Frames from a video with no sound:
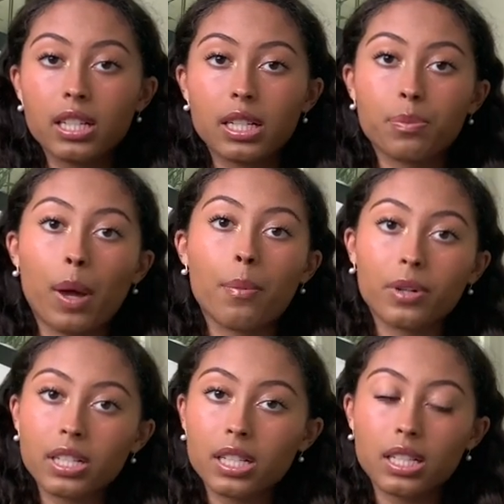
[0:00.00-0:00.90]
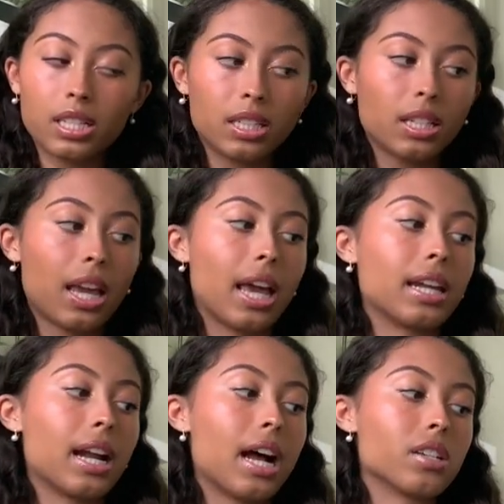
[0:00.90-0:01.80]
It's by Princeton, and it
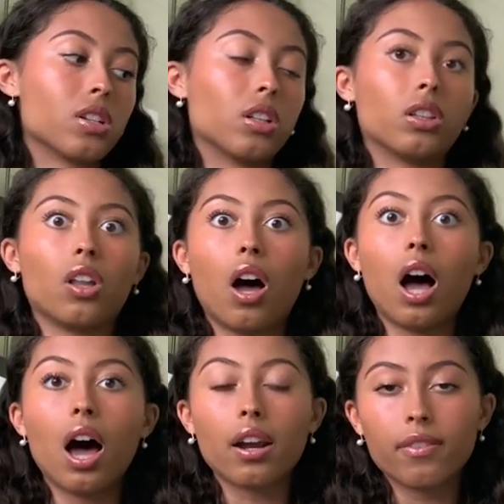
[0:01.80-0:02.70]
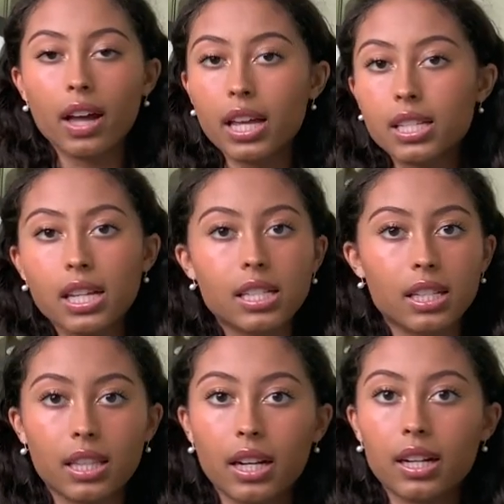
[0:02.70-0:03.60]
has a lot of essays
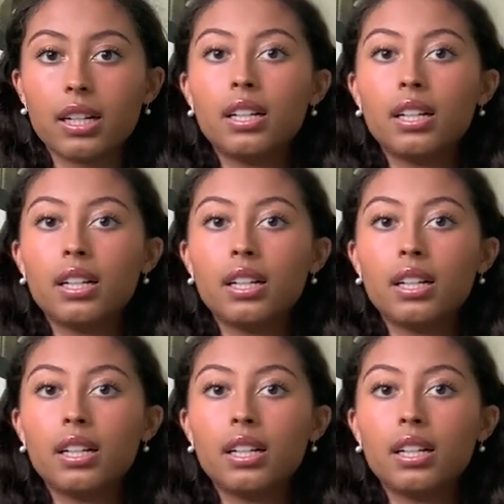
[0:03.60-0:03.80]
in there.